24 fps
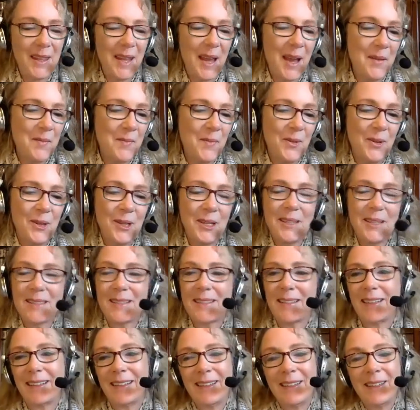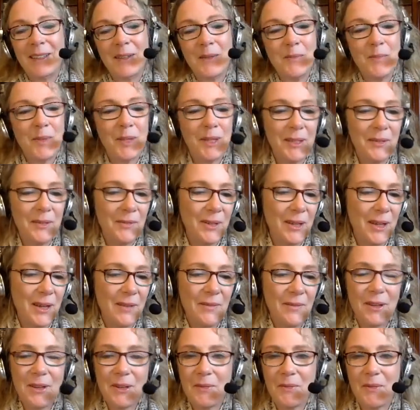that point, it's like, believe
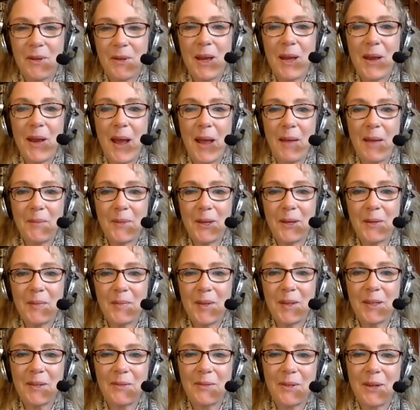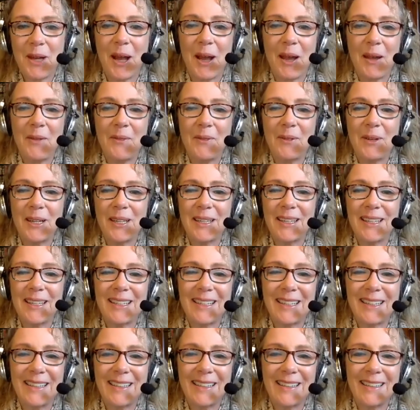whatever you want. I'm going to believe what I want
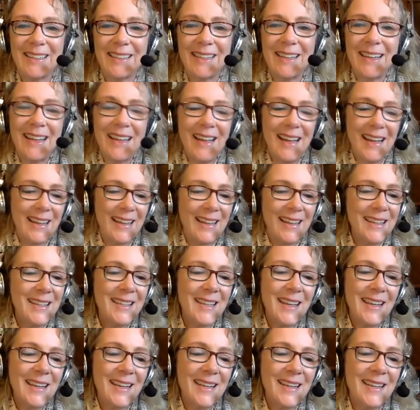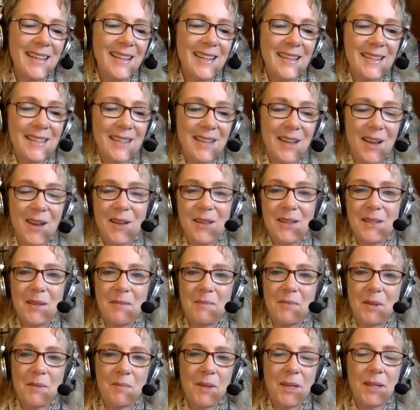here. Let's get into this
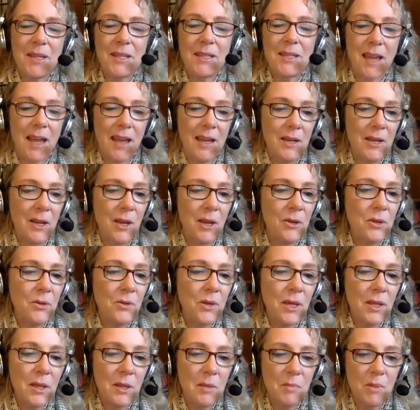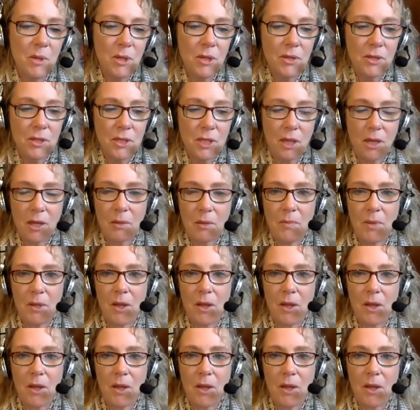concept, because I know in the book you talk a